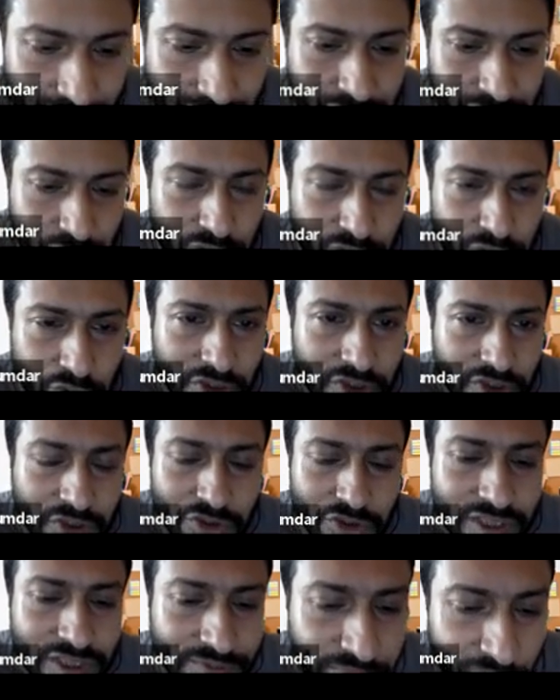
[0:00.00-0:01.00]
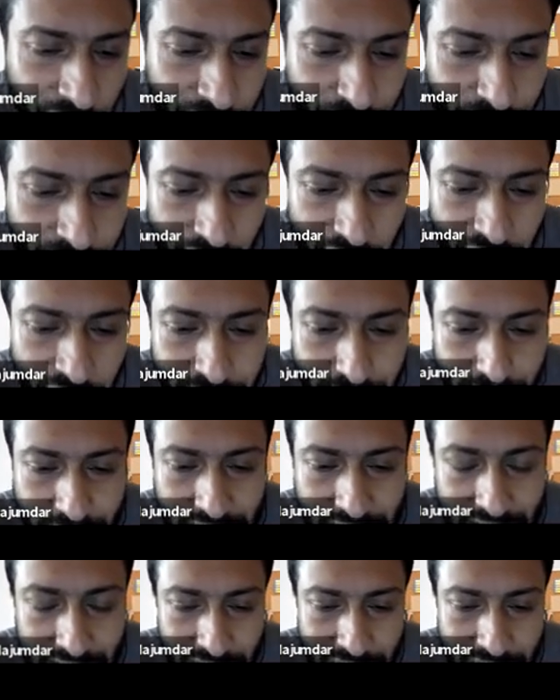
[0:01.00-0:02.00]
So we don't know the formula of
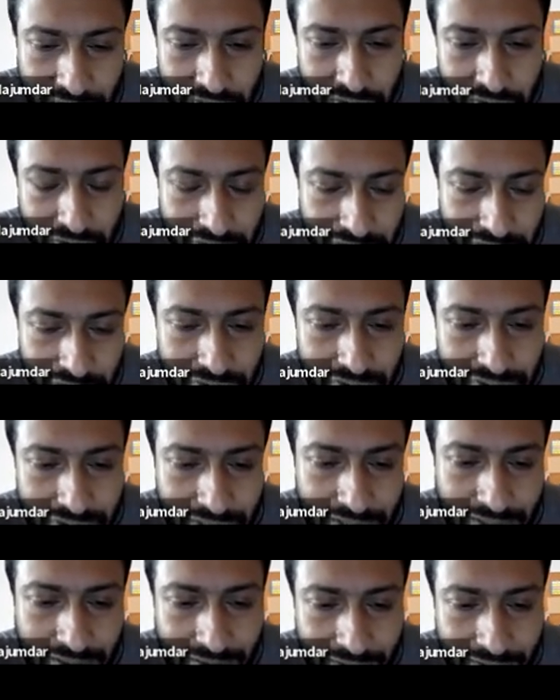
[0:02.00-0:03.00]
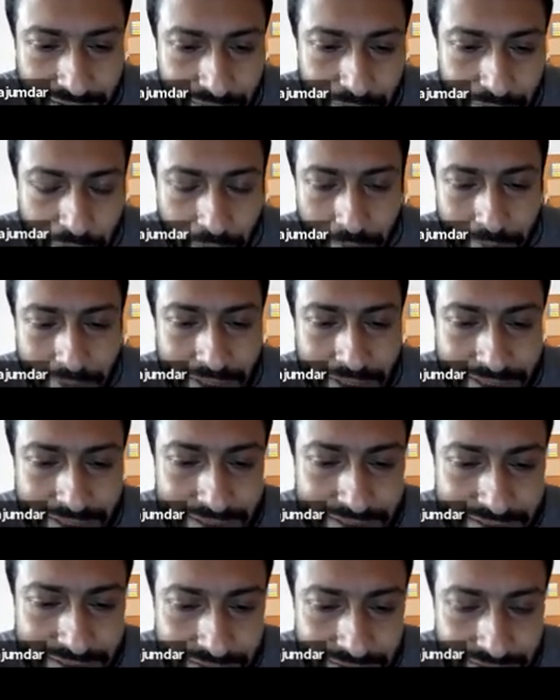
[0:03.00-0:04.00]
P. We don't know the
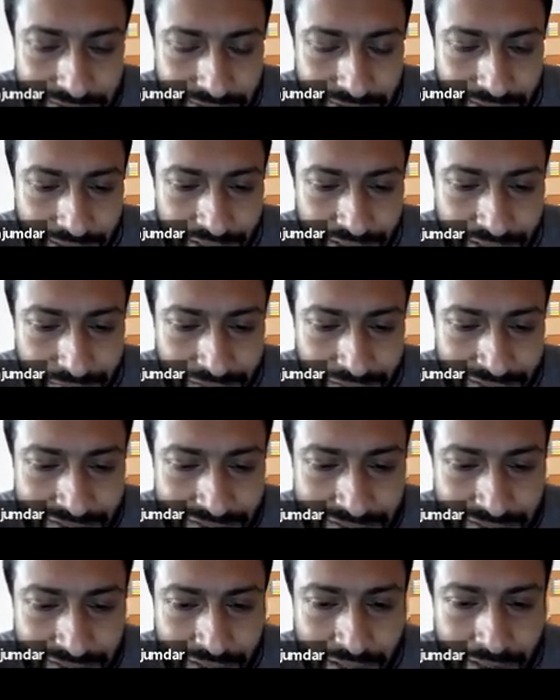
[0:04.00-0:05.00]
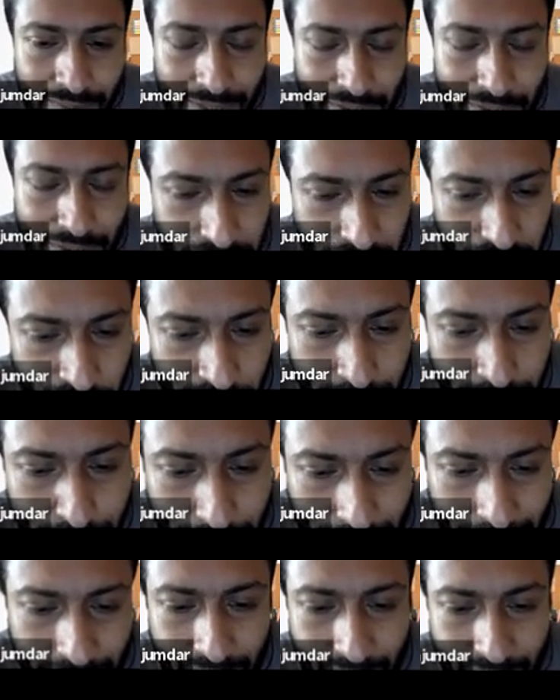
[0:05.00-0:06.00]
probabilities, the dynamics. But when we
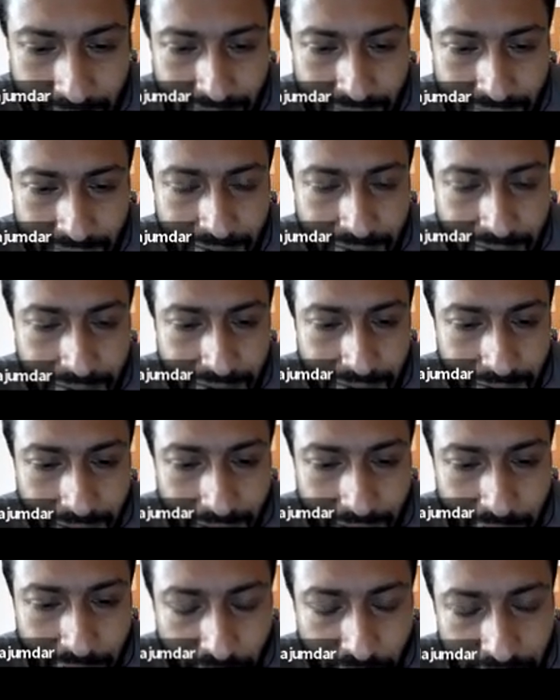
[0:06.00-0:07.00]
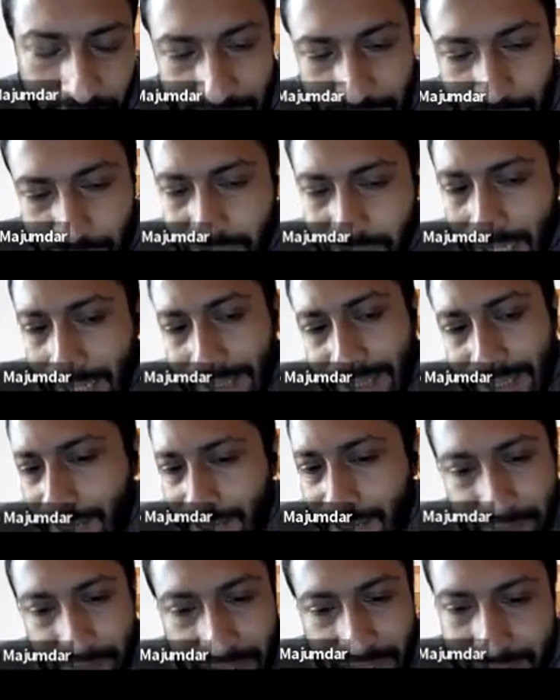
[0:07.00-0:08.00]
play, according to that
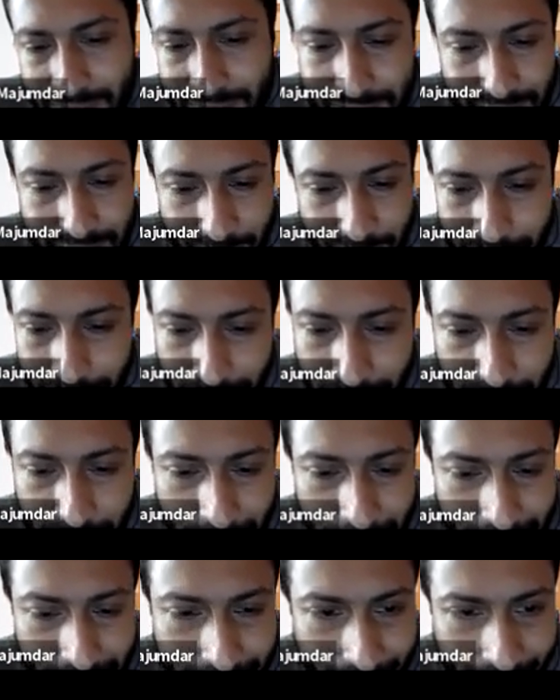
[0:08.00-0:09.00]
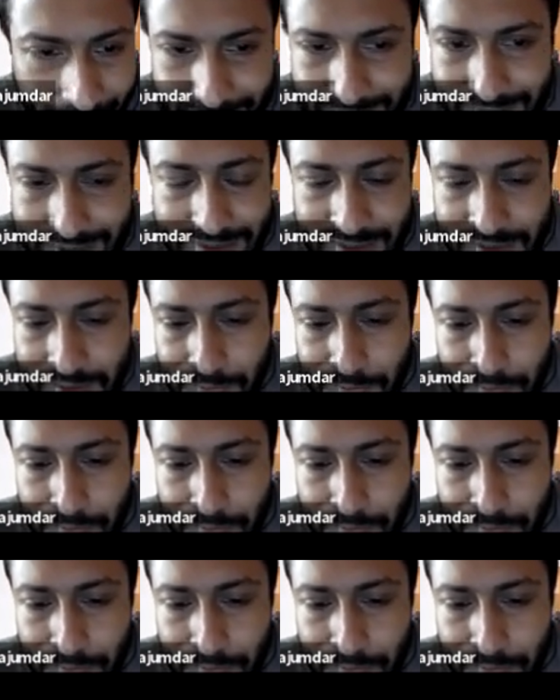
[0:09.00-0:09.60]
dynamics, the environment acts.